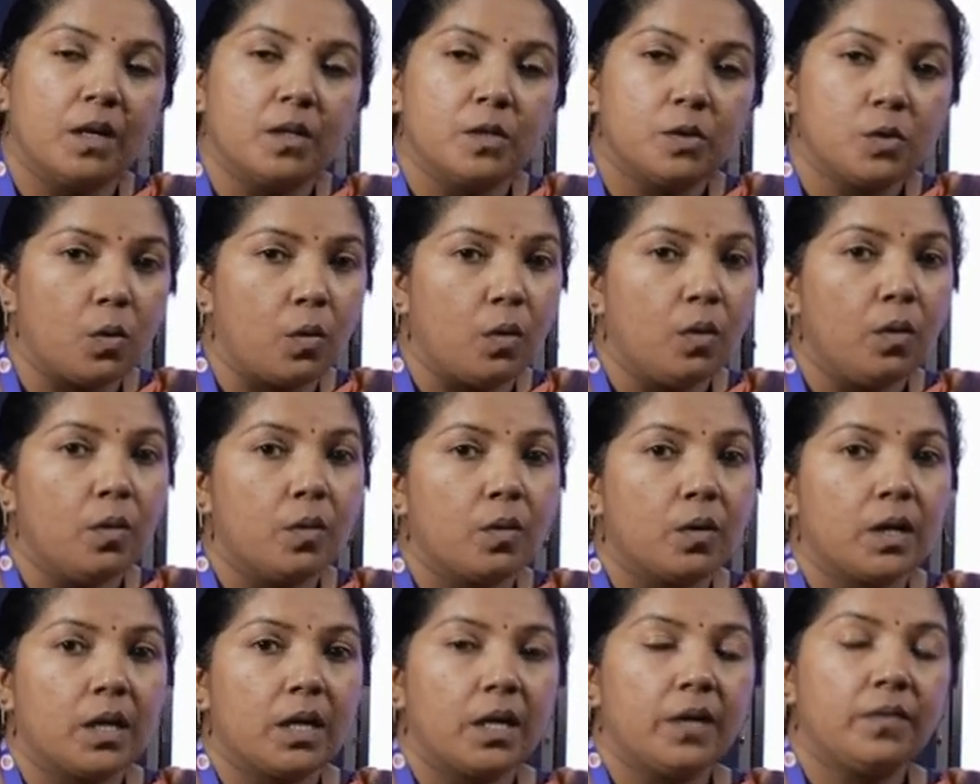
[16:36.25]
so
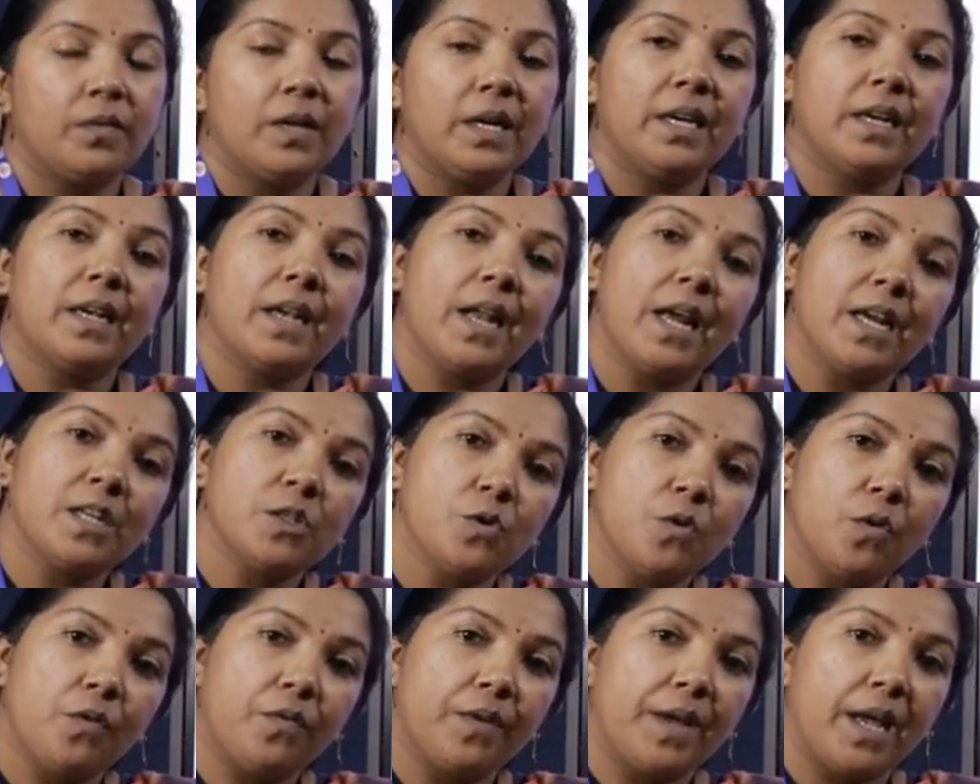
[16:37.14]
if the
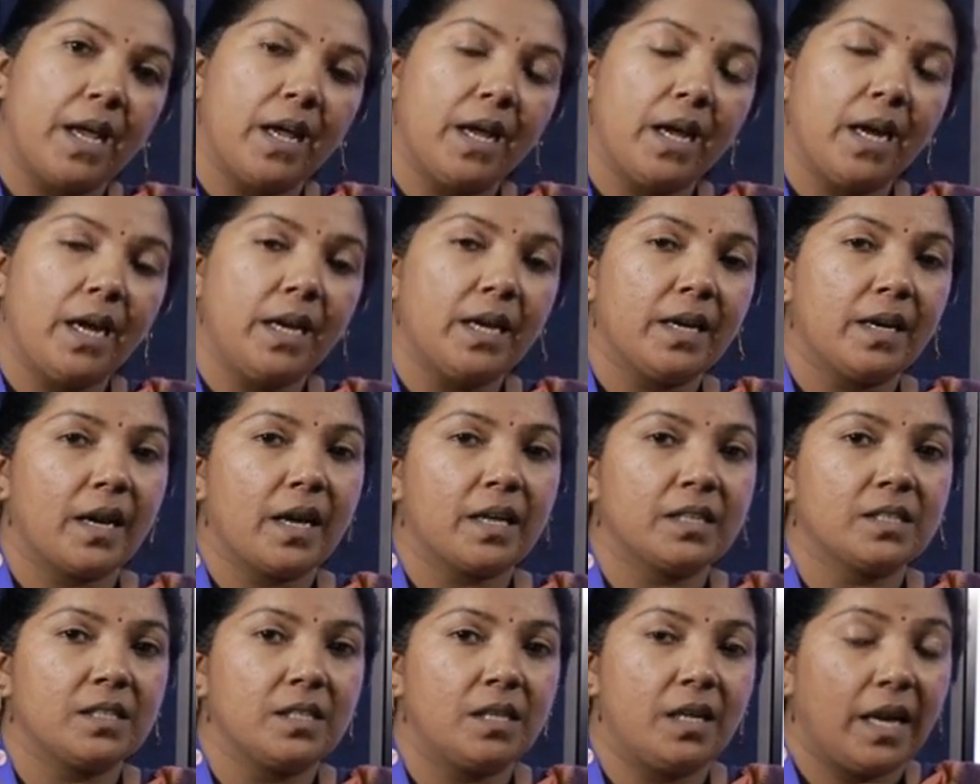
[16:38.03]
interaction of AA
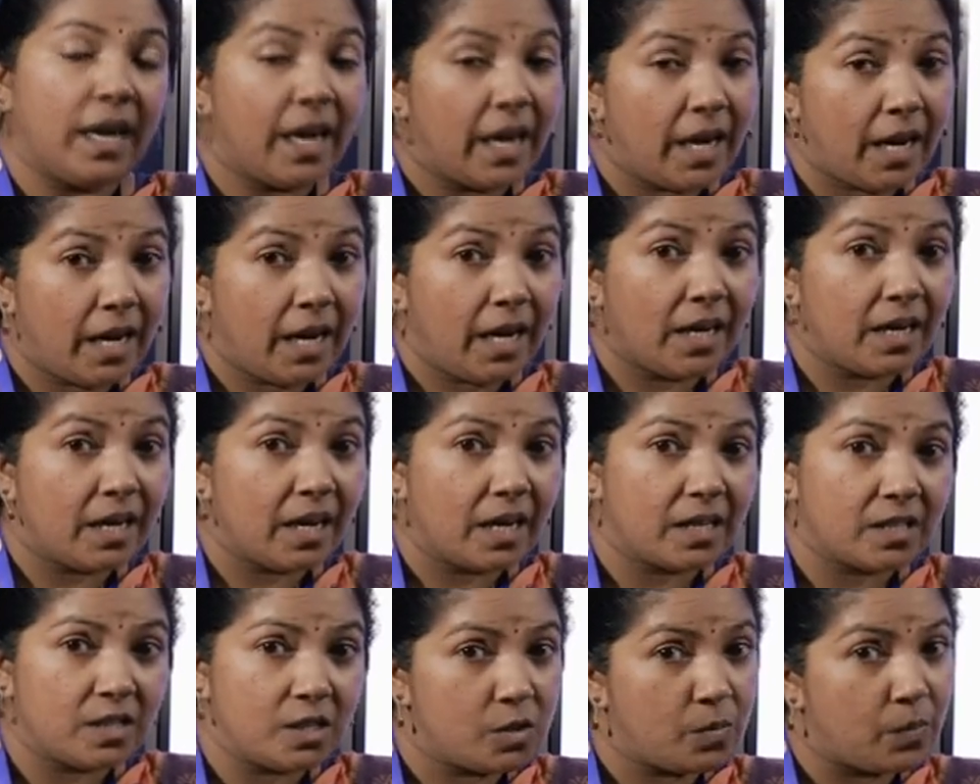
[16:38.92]

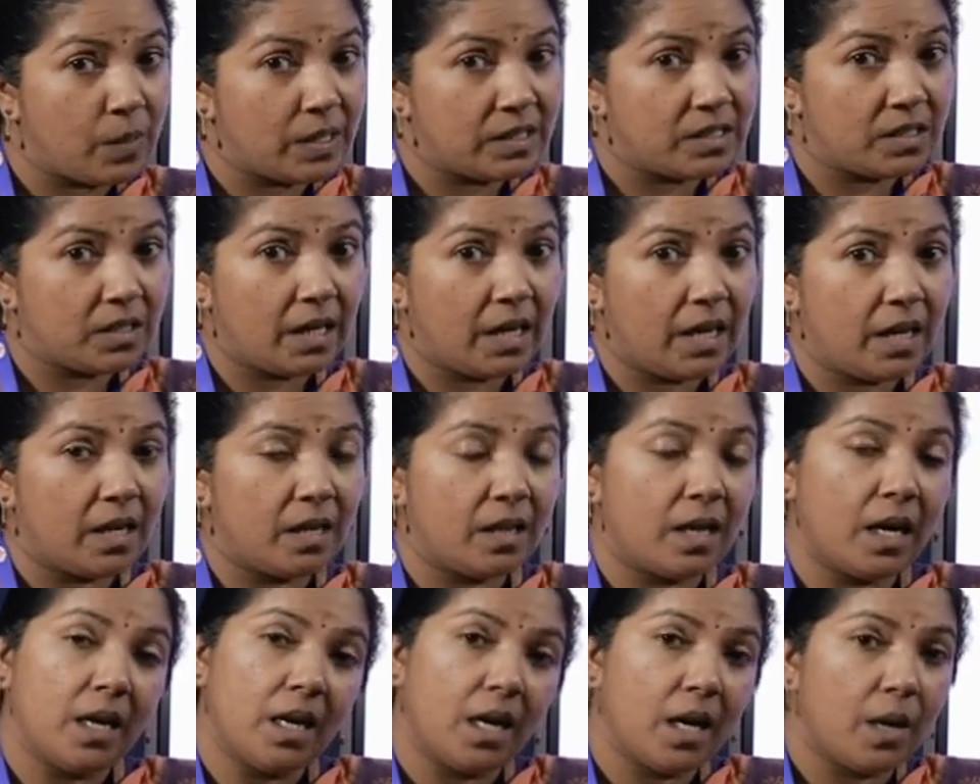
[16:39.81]
interaction is much greater
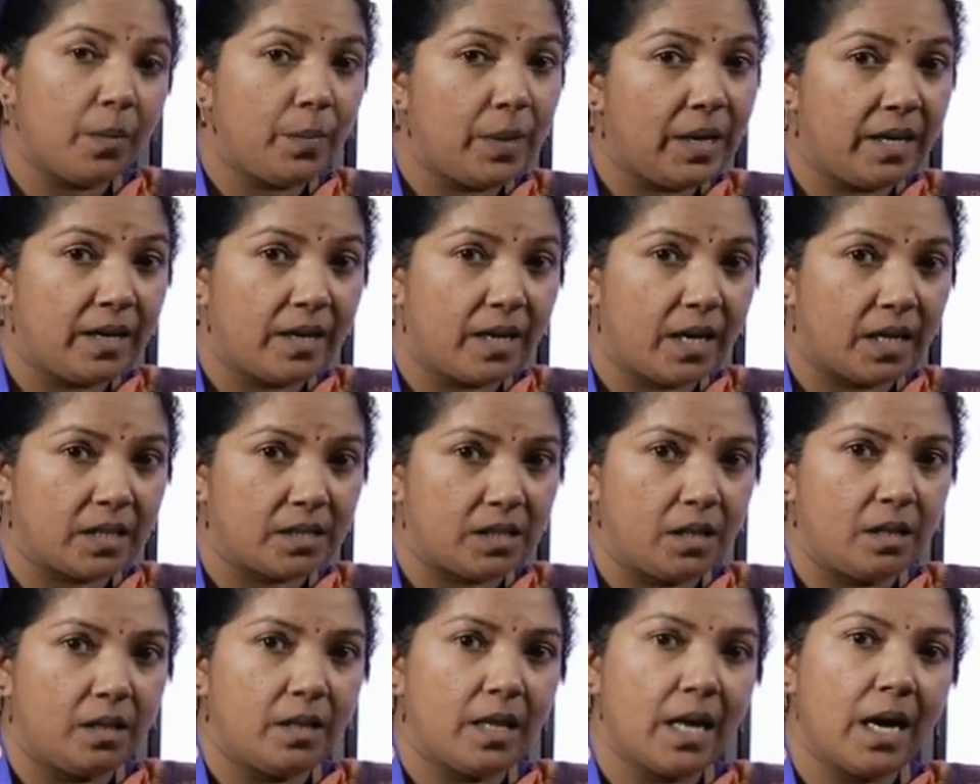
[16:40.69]
than AB
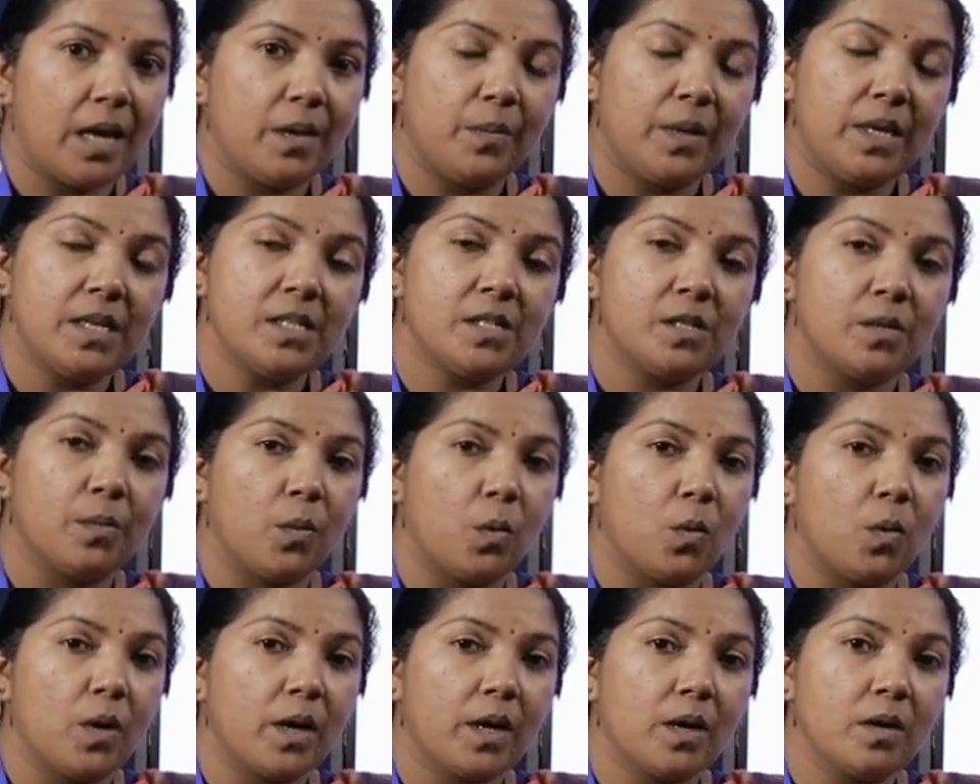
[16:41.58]
interaction, that means the
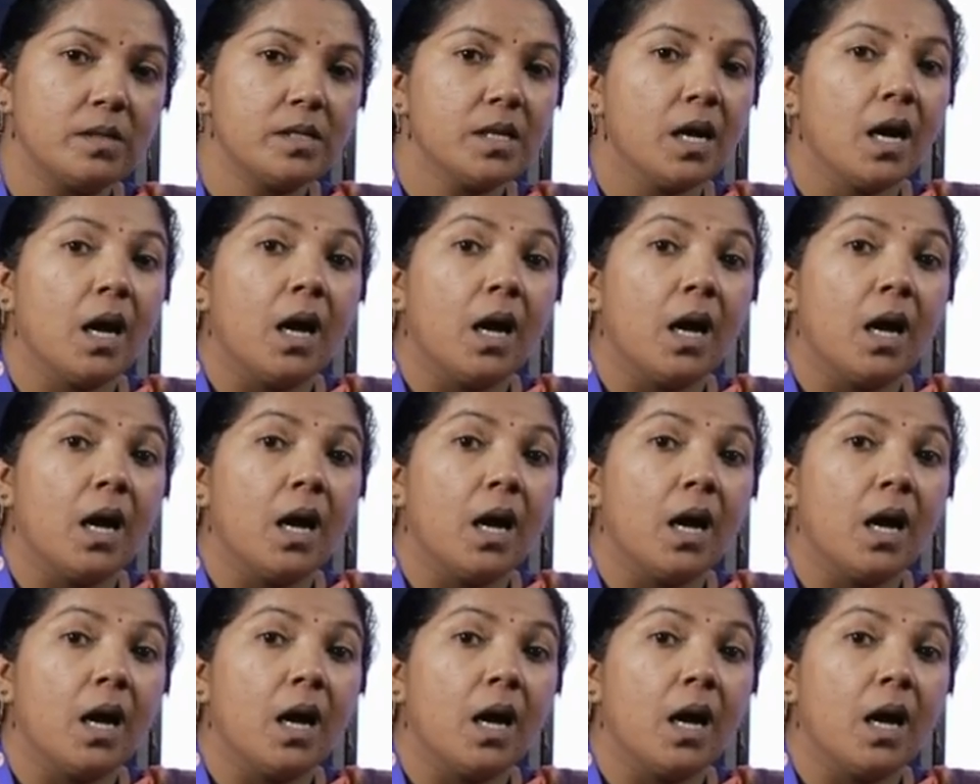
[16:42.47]
molecule